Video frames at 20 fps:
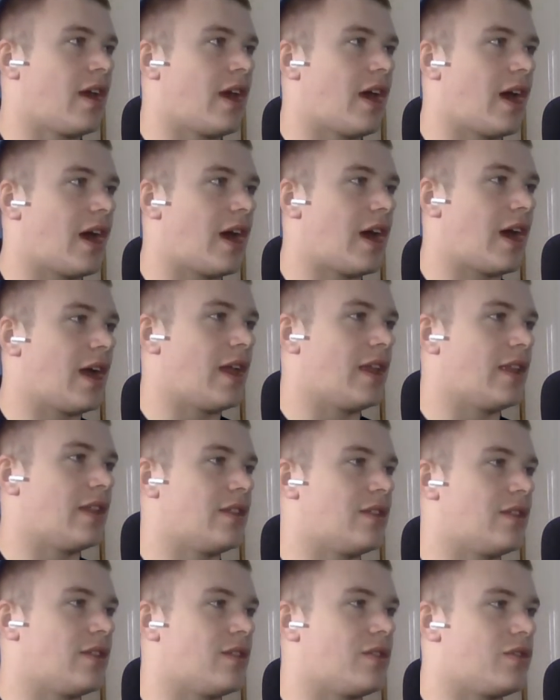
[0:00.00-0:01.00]

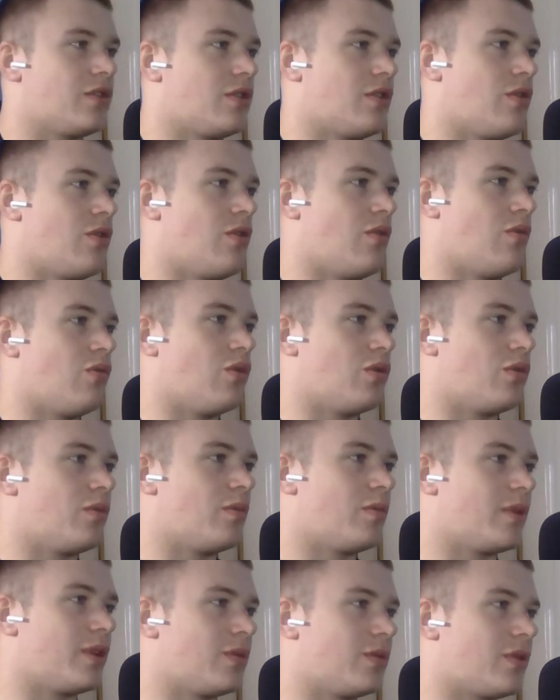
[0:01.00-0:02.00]
and you
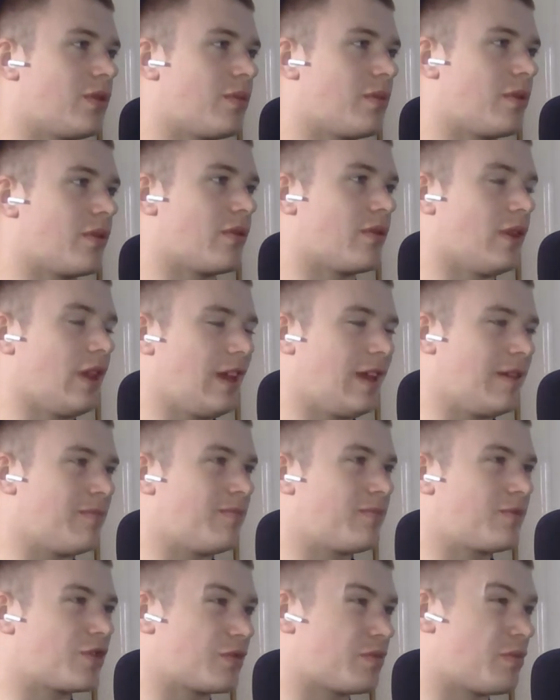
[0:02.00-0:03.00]
won't be able to
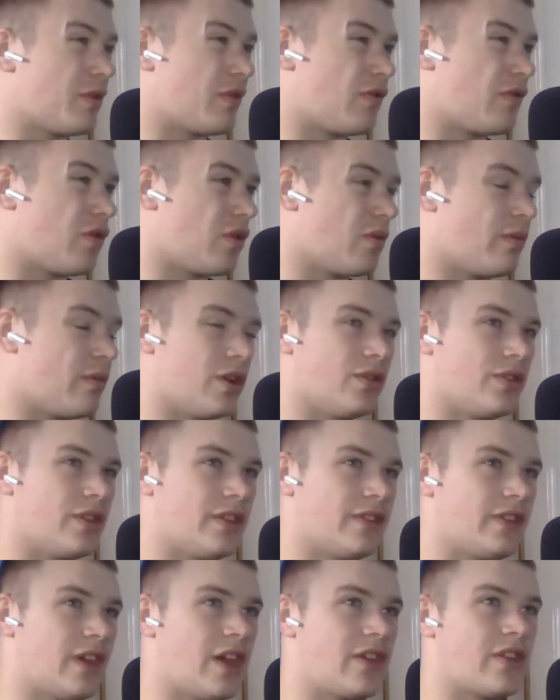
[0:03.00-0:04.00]
just perform well in
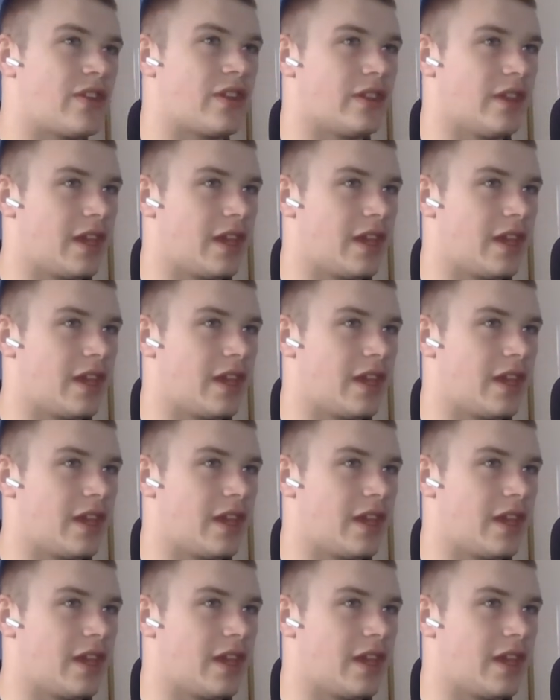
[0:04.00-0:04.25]
the session.